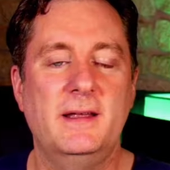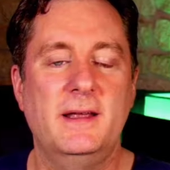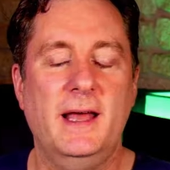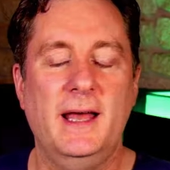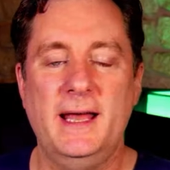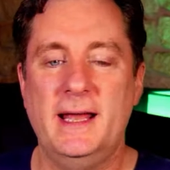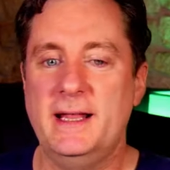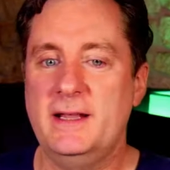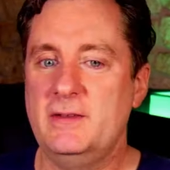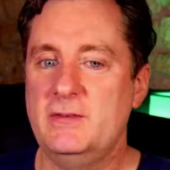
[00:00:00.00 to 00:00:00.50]

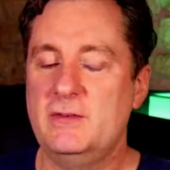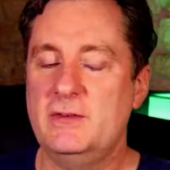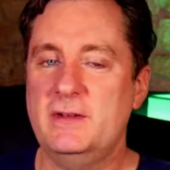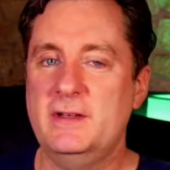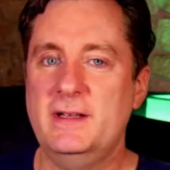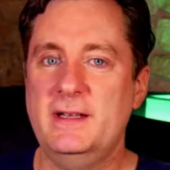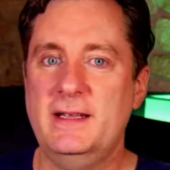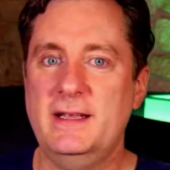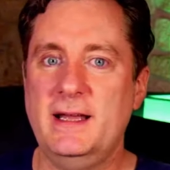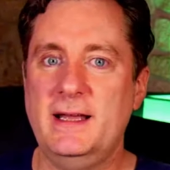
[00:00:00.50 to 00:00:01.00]
And
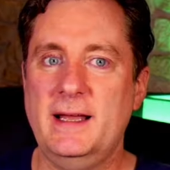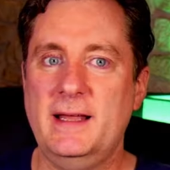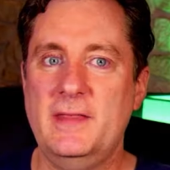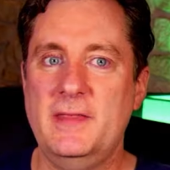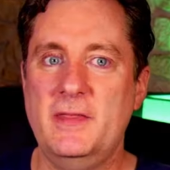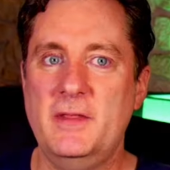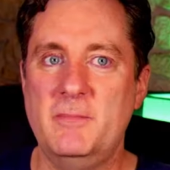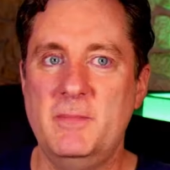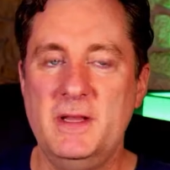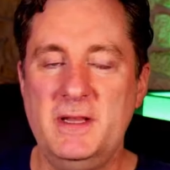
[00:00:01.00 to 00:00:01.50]

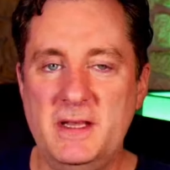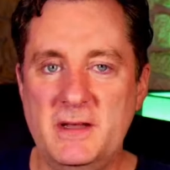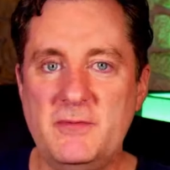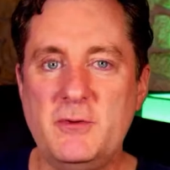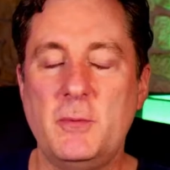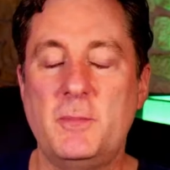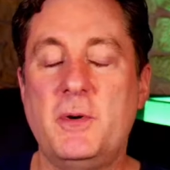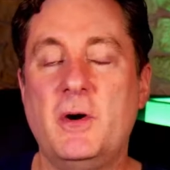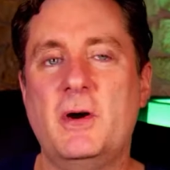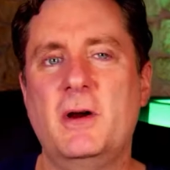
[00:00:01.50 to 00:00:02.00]
the medieval
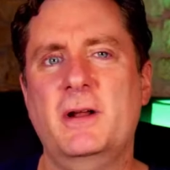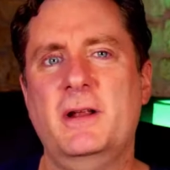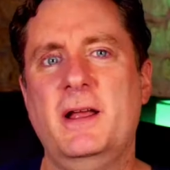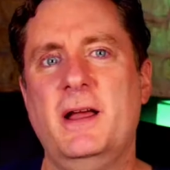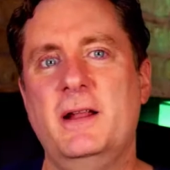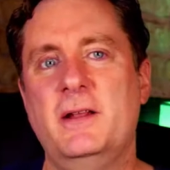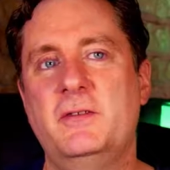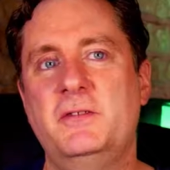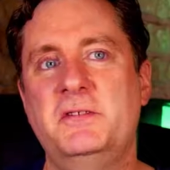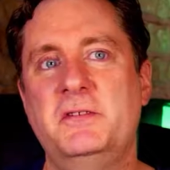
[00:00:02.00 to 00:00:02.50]
part
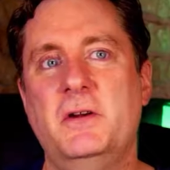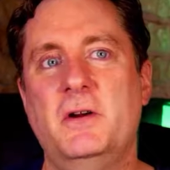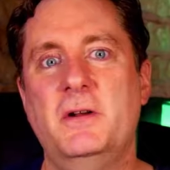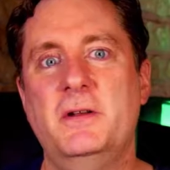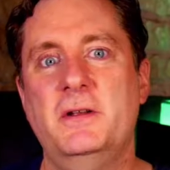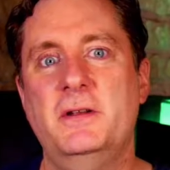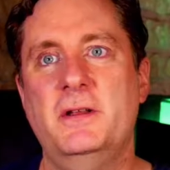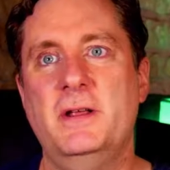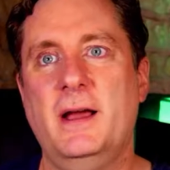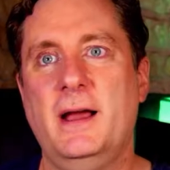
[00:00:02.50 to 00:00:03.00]
kind of
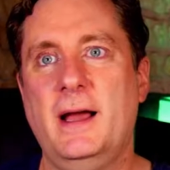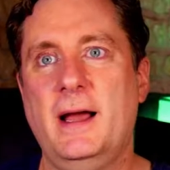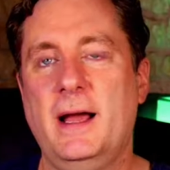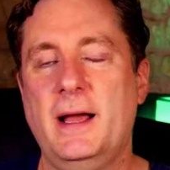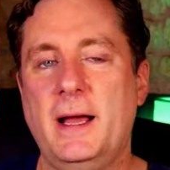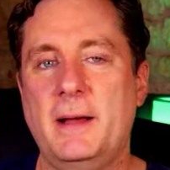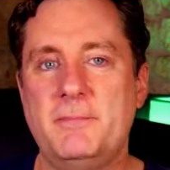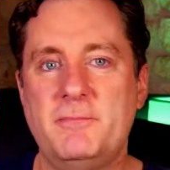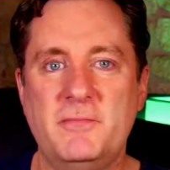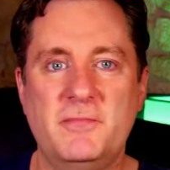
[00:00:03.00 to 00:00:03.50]
started,
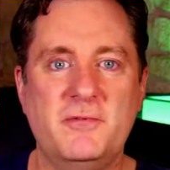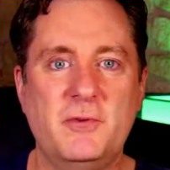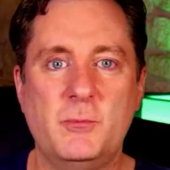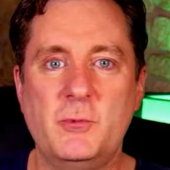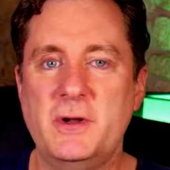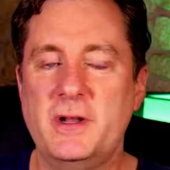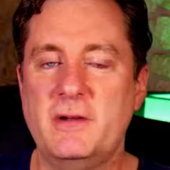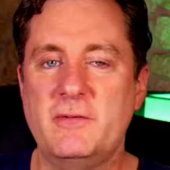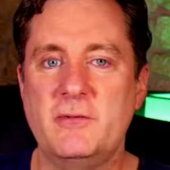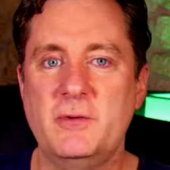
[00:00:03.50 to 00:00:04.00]
from
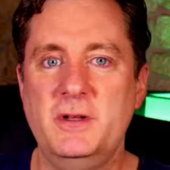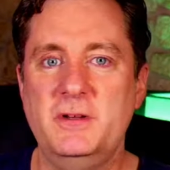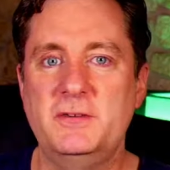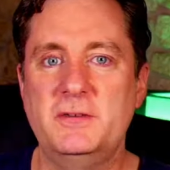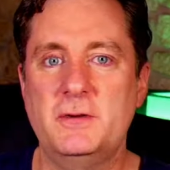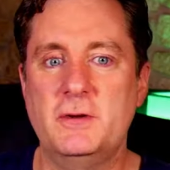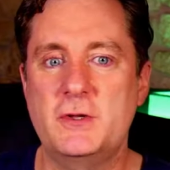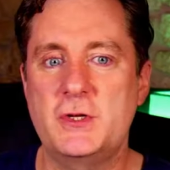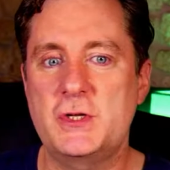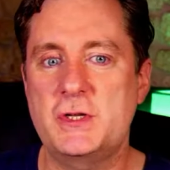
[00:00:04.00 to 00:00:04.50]
what I've
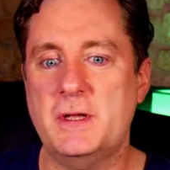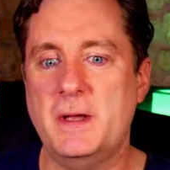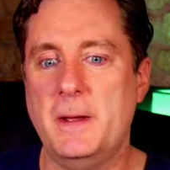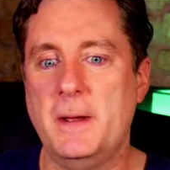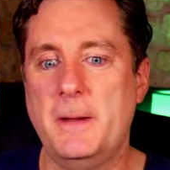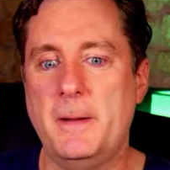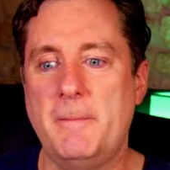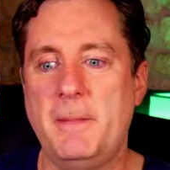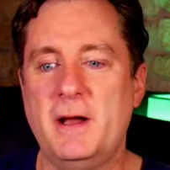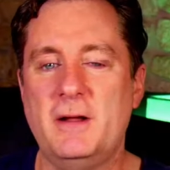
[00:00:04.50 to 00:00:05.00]
researched,
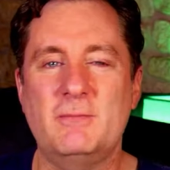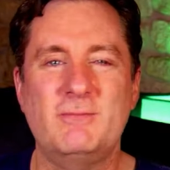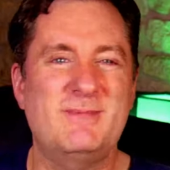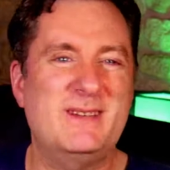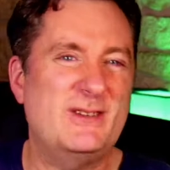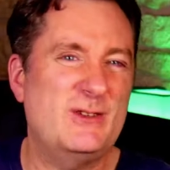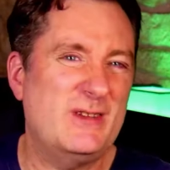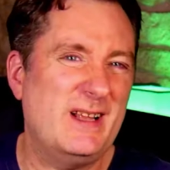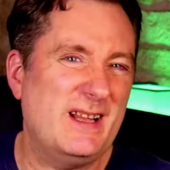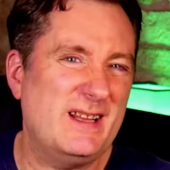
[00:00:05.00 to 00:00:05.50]
about
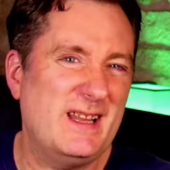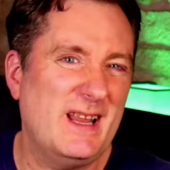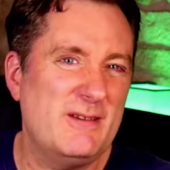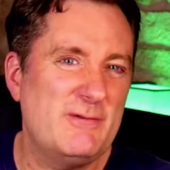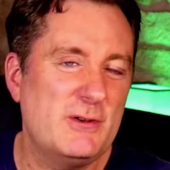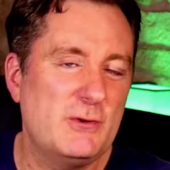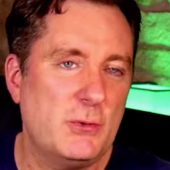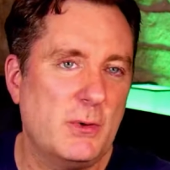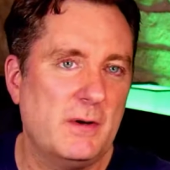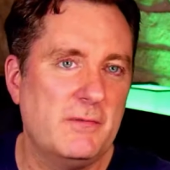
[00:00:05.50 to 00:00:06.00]
11,
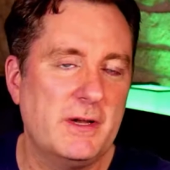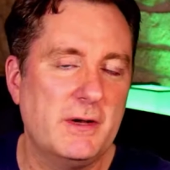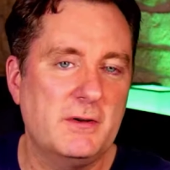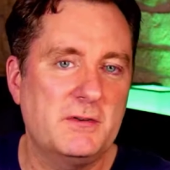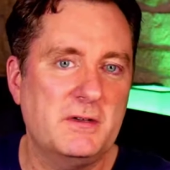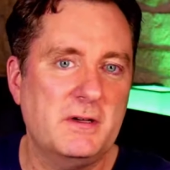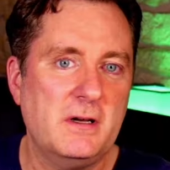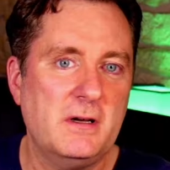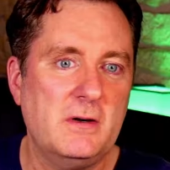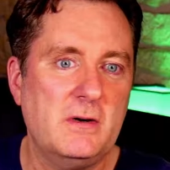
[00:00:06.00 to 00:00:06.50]
12 years
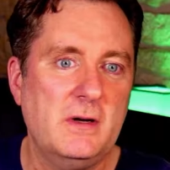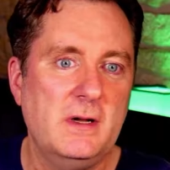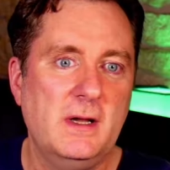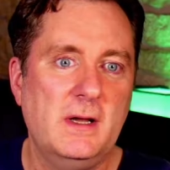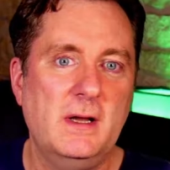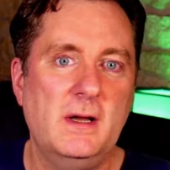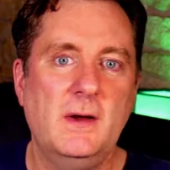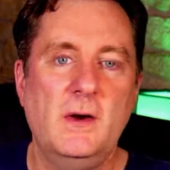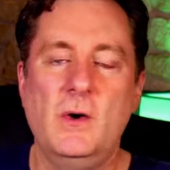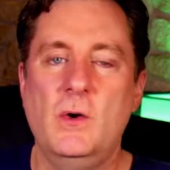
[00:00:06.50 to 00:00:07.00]
ago,
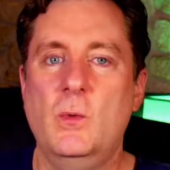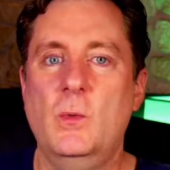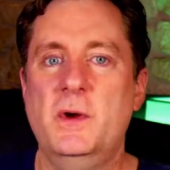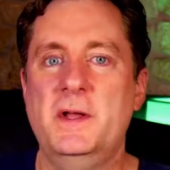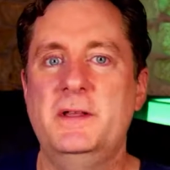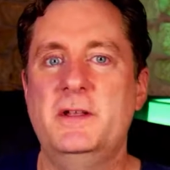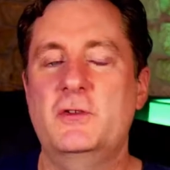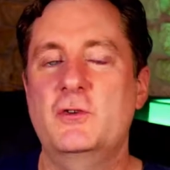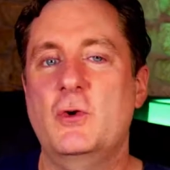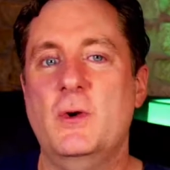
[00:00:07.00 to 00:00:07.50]
when
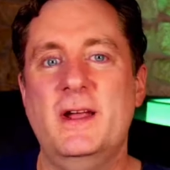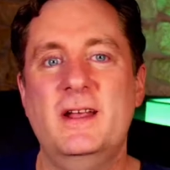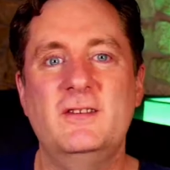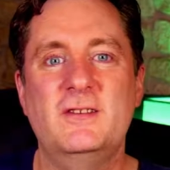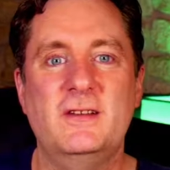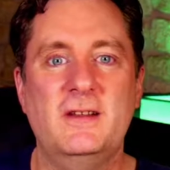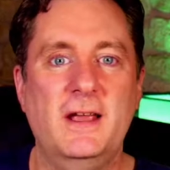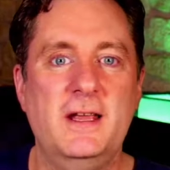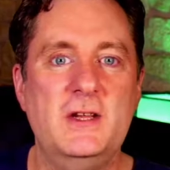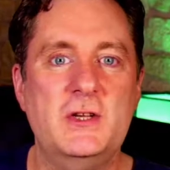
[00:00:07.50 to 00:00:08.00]
a
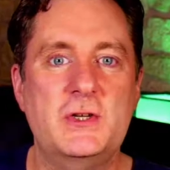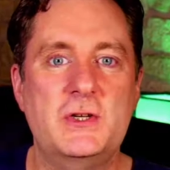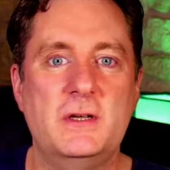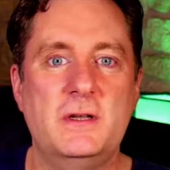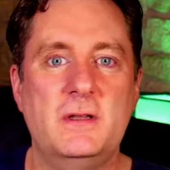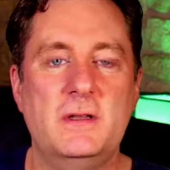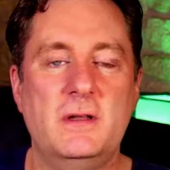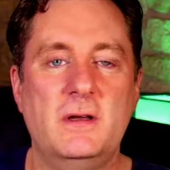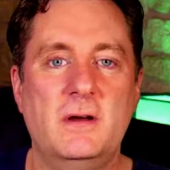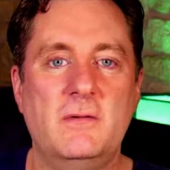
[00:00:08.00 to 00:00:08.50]

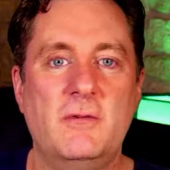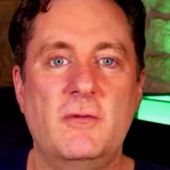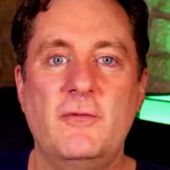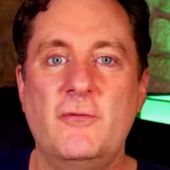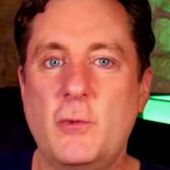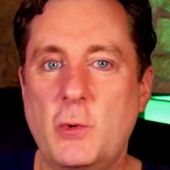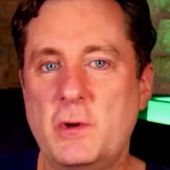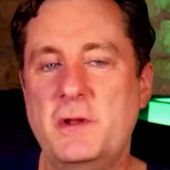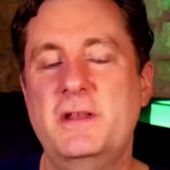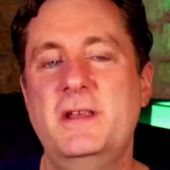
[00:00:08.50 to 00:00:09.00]
translation of a
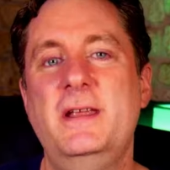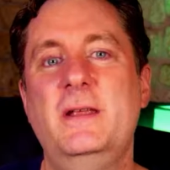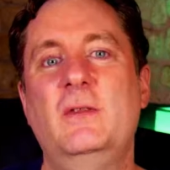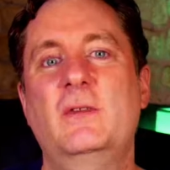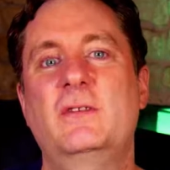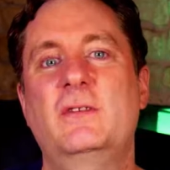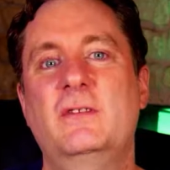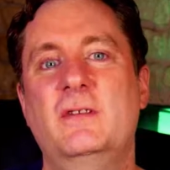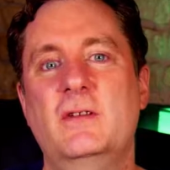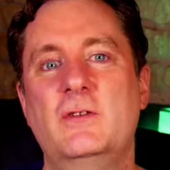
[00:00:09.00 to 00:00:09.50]
14th
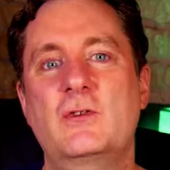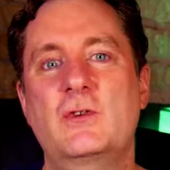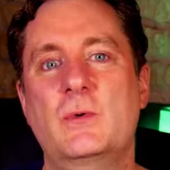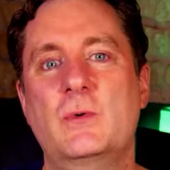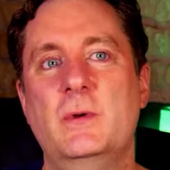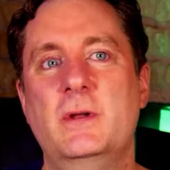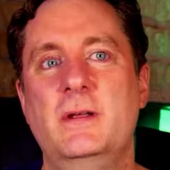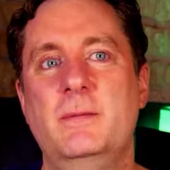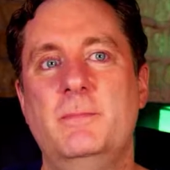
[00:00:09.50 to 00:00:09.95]
century